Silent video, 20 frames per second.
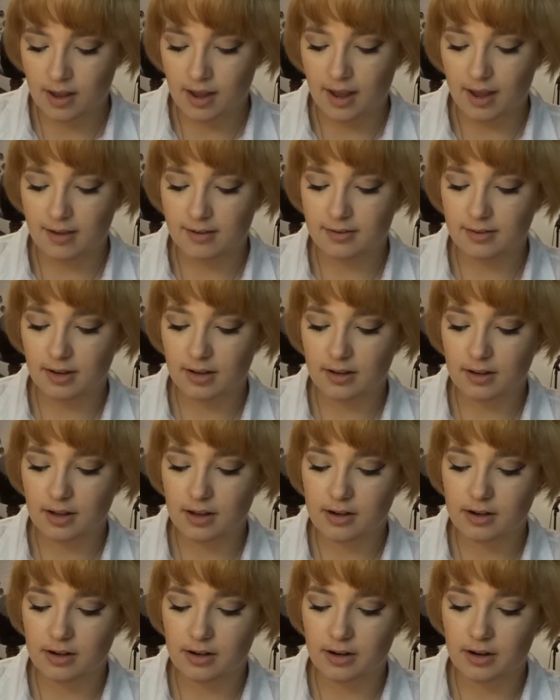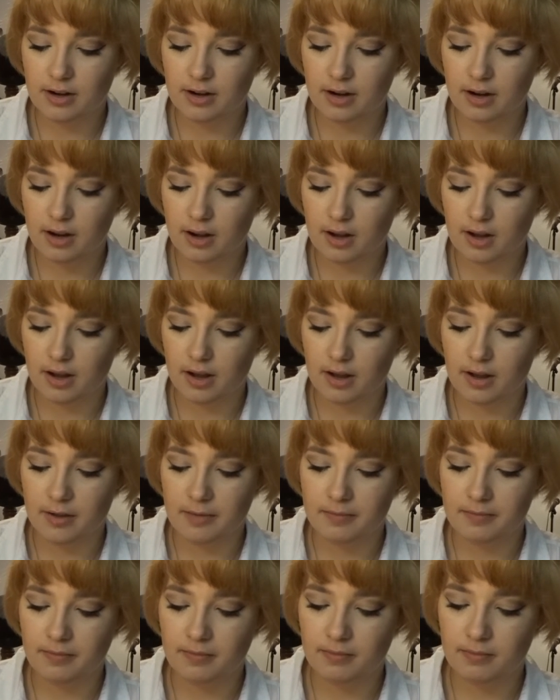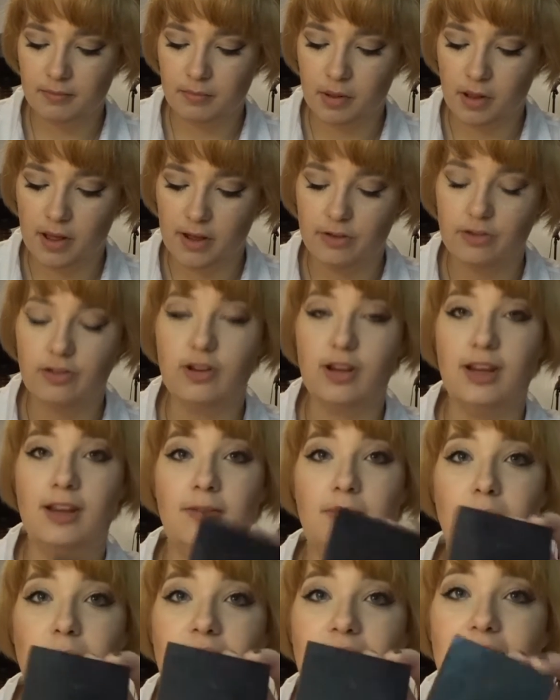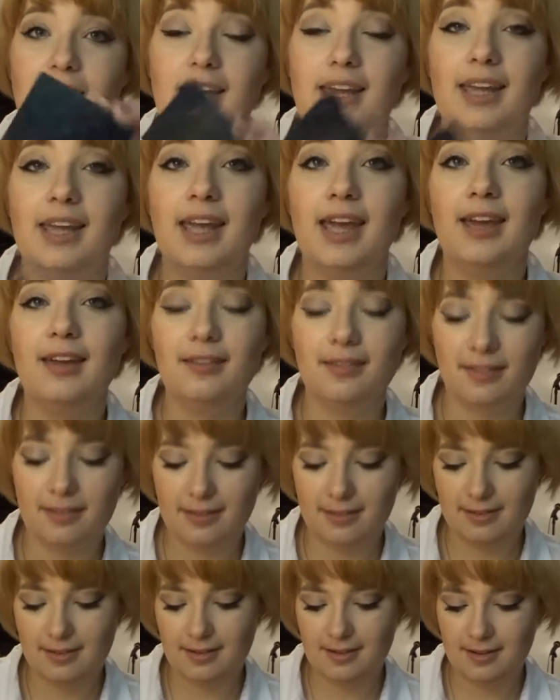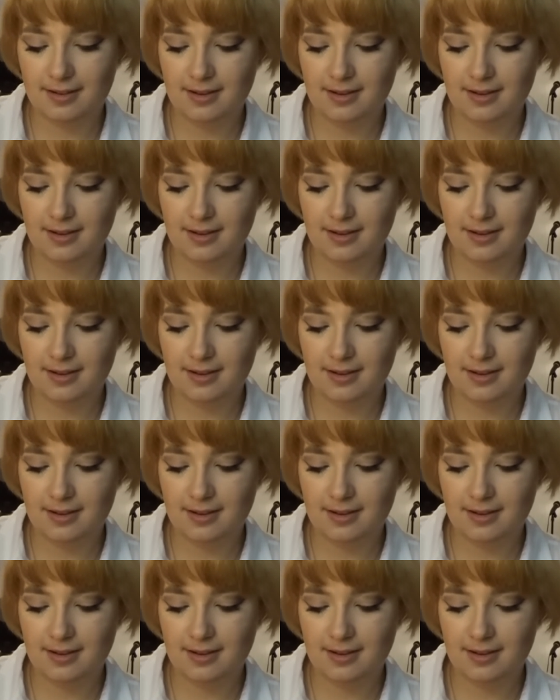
Estee Lauder blush in Pink Kiss.